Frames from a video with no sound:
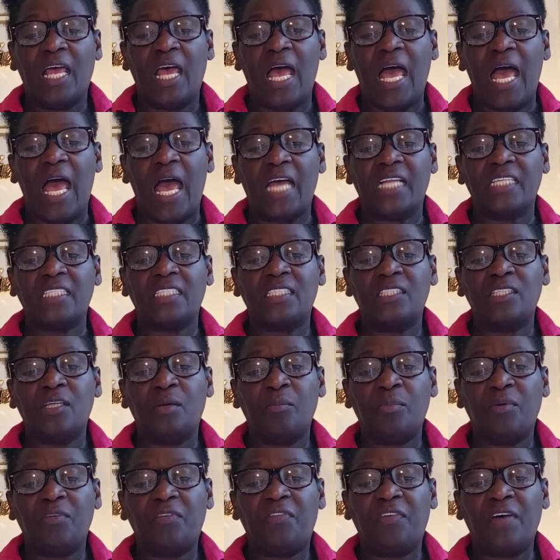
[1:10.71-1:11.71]
And
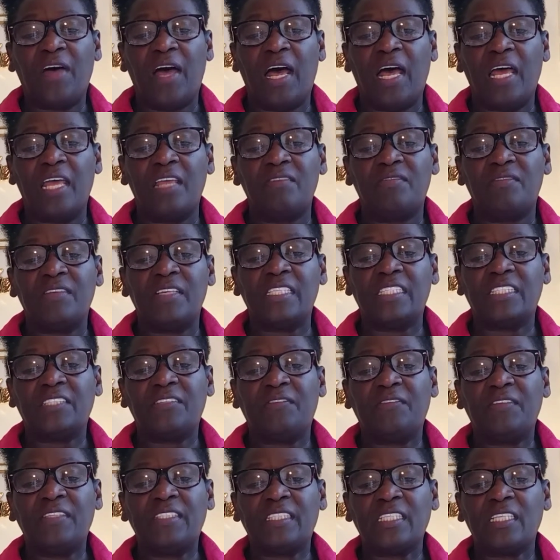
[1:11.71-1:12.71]
number 5 is
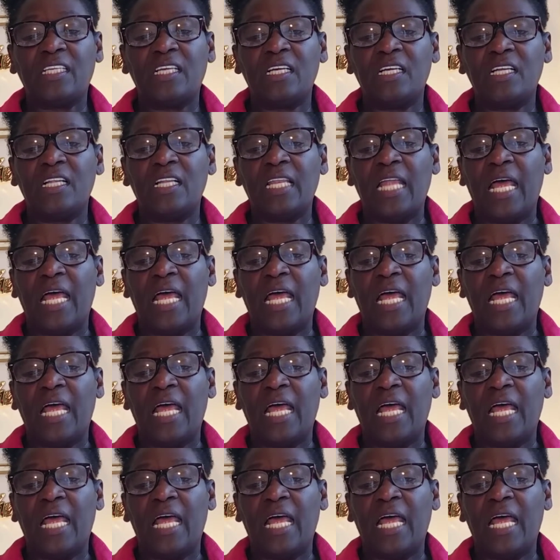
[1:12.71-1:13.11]
physical